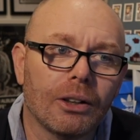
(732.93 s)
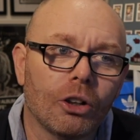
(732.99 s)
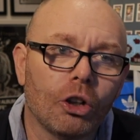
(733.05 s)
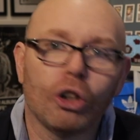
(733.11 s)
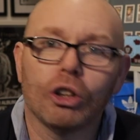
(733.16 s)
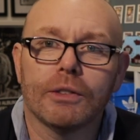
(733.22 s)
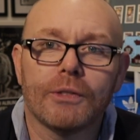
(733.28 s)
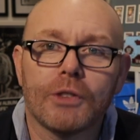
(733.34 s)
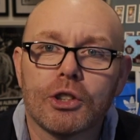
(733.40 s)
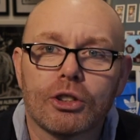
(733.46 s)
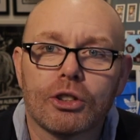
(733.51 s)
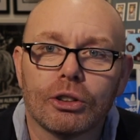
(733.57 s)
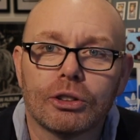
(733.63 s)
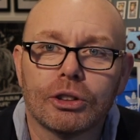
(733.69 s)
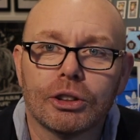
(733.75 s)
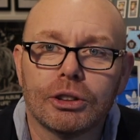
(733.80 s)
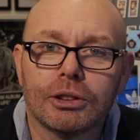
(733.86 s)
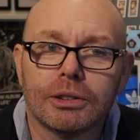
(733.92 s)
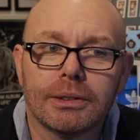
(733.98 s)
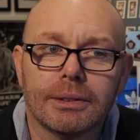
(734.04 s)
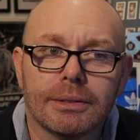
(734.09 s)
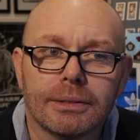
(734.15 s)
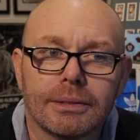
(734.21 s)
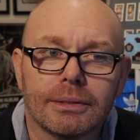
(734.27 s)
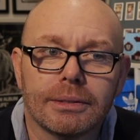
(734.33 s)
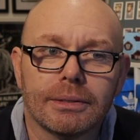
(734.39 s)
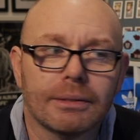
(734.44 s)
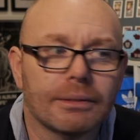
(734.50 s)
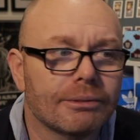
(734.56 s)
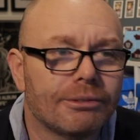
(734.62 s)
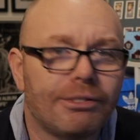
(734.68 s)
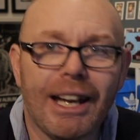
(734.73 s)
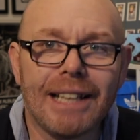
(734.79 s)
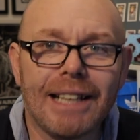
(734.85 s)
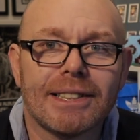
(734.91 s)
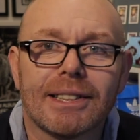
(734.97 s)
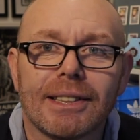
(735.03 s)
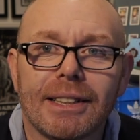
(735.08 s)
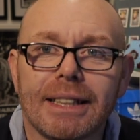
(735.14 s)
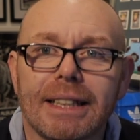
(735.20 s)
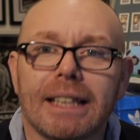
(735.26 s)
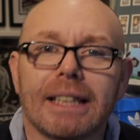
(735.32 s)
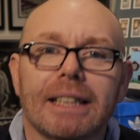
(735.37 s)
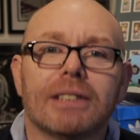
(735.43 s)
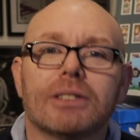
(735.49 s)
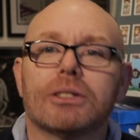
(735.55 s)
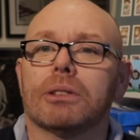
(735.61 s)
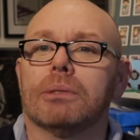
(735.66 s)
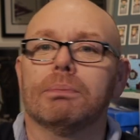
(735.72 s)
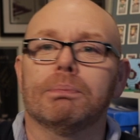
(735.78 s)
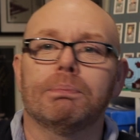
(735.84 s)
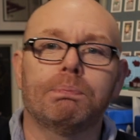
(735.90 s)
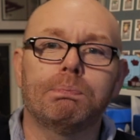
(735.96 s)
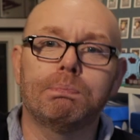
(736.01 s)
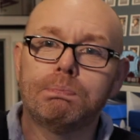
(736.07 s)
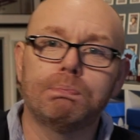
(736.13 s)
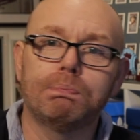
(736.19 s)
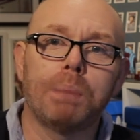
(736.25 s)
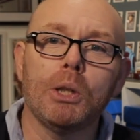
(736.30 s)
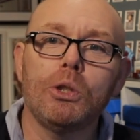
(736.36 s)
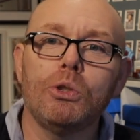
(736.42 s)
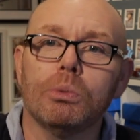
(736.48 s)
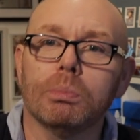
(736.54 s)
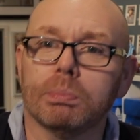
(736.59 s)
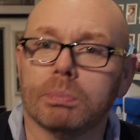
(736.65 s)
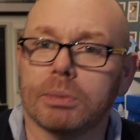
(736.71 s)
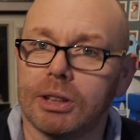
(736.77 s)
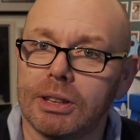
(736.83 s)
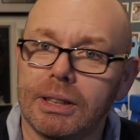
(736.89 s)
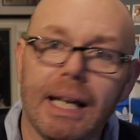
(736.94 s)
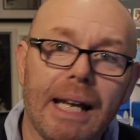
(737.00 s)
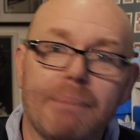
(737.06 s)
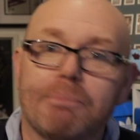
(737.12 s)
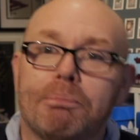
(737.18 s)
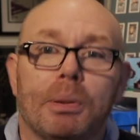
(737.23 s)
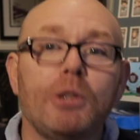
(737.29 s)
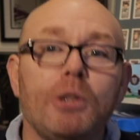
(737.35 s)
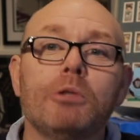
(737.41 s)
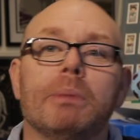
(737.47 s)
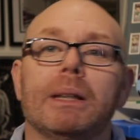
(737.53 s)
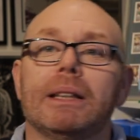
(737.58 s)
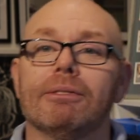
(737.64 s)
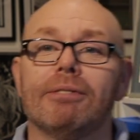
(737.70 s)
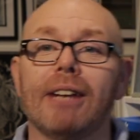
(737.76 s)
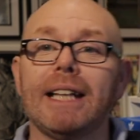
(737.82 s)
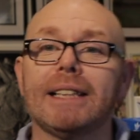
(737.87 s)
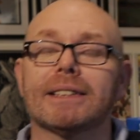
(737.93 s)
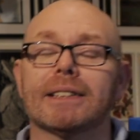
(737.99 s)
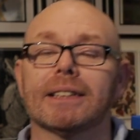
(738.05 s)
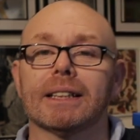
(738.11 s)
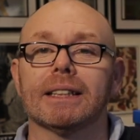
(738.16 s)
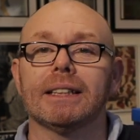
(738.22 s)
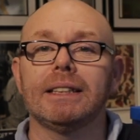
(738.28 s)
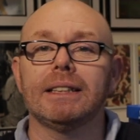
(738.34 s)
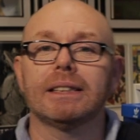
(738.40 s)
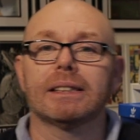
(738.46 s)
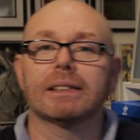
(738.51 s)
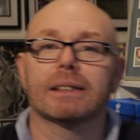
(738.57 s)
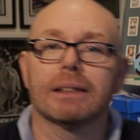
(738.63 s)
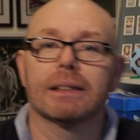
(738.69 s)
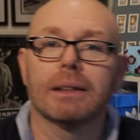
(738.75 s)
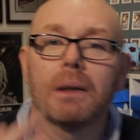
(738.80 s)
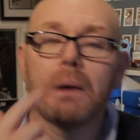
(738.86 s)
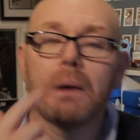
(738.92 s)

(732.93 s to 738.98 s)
All of a sudden, vets leagues boomed. They're booming, vets leagues,